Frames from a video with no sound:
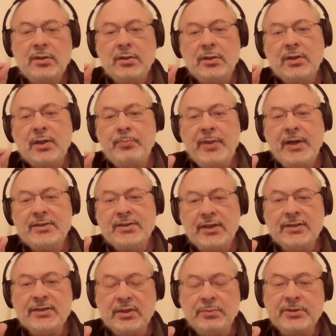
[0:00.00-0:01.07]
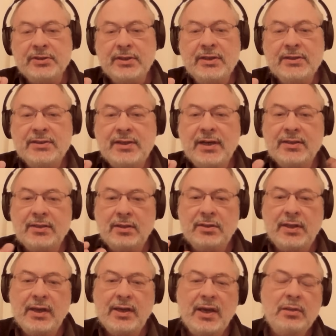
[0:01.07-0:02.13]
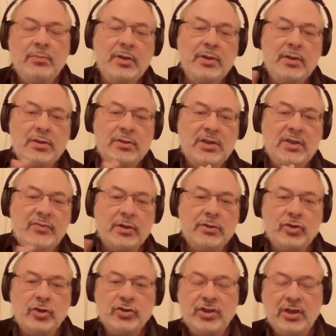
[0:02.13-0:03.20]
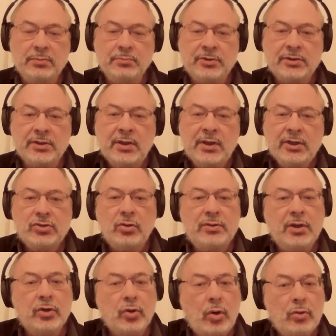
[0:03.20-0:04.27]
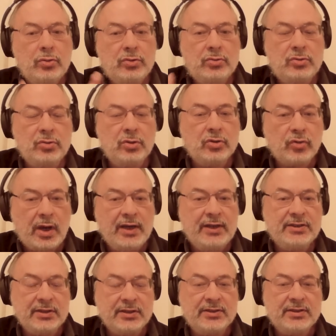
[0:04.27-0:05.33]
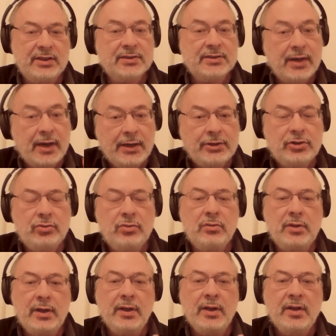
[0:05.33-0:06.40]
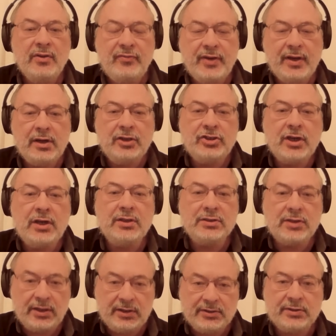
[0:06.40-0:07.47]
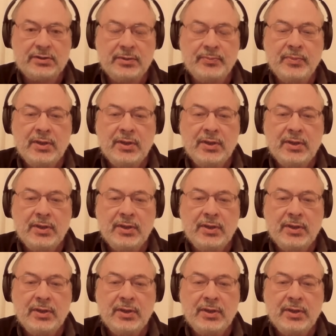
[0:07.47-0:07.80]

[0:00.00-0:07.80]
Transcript: complex systems is that they can be in different regimes. So the road to crisis is actually fairly generalized.